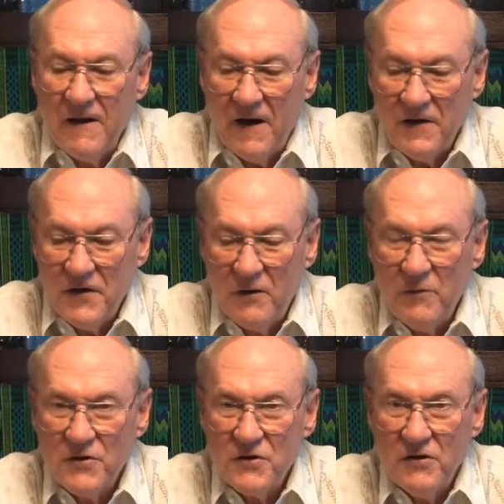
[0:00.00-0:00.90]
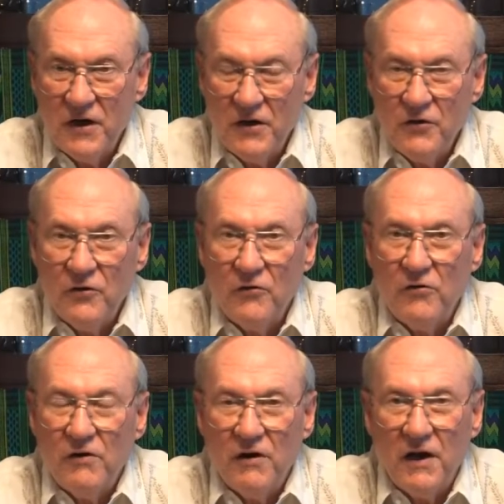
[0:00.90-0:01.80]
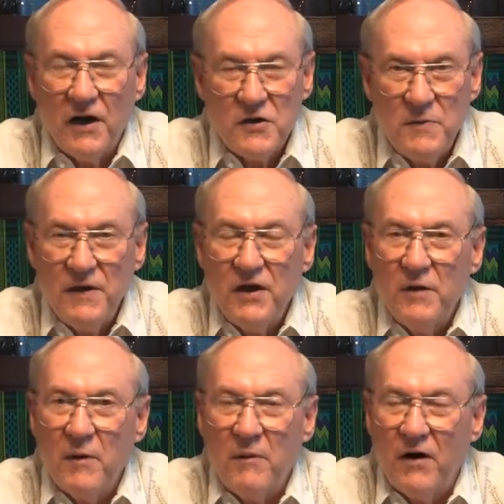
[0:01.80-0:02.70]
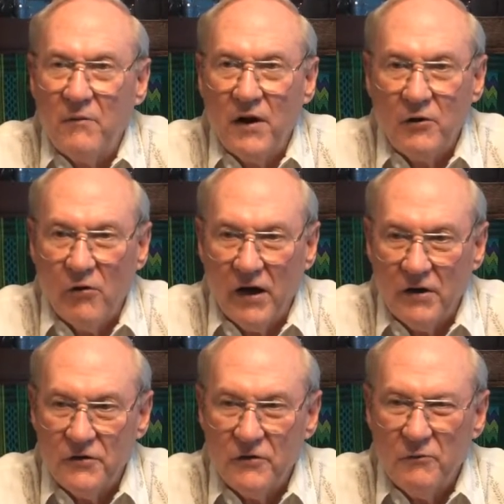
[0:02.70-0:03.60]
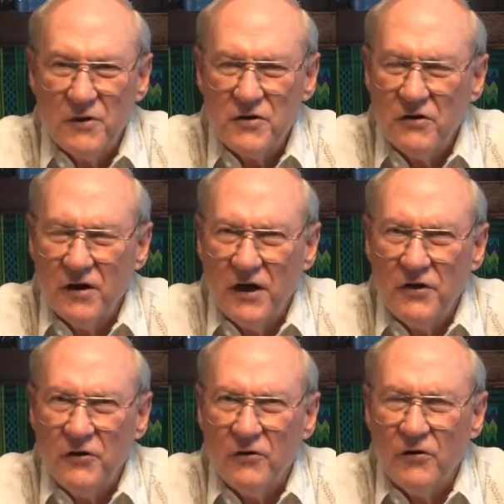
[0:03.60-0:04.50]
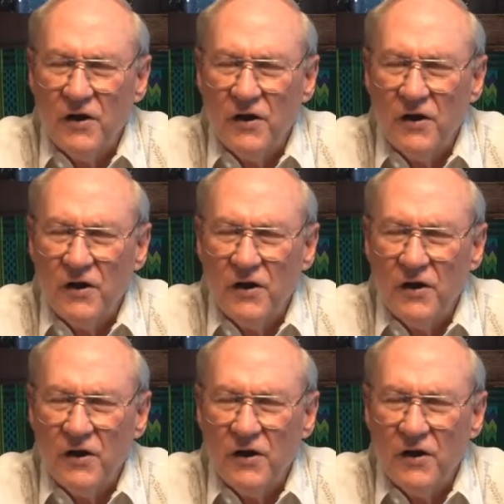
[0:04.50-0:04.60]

I tell Mr. Eugenio, and I speak to him about my gratitude. Mr. Eugenio,